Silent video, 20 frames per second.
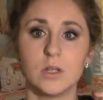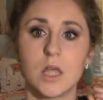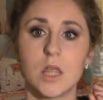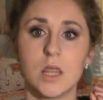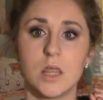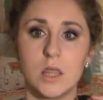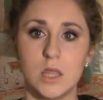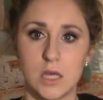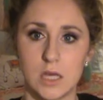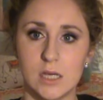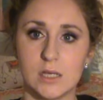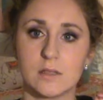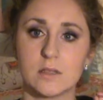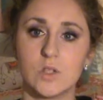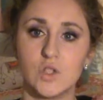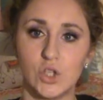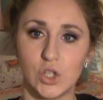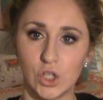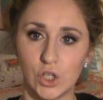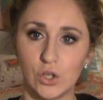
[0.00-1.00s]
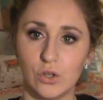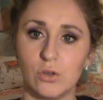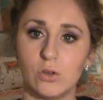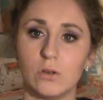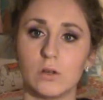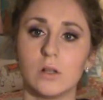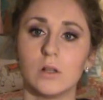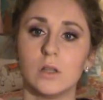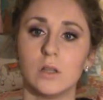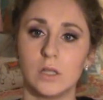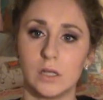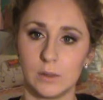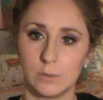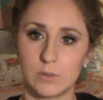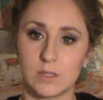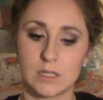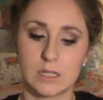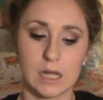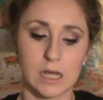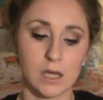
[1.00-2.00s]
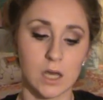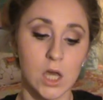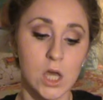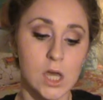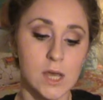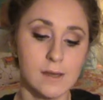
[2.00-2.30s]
this nude lipstick.